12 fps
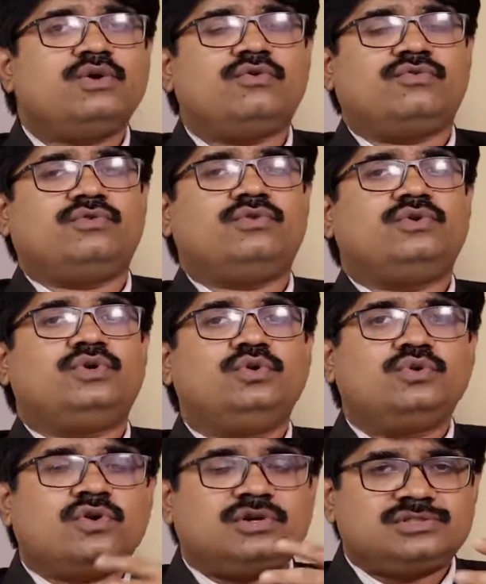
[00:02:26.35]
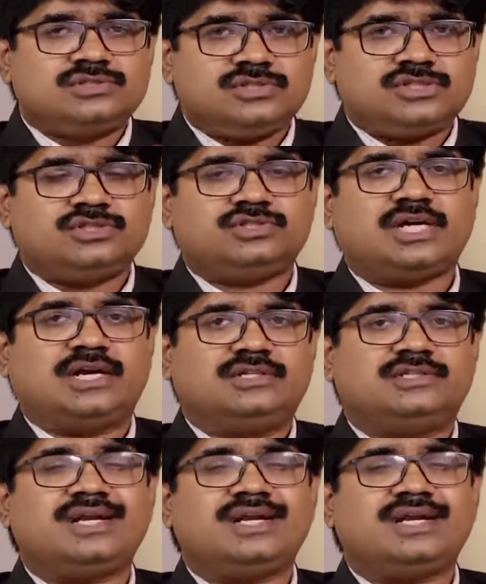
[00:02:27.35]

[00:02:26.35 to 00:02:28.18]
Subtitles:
do concentration strategy?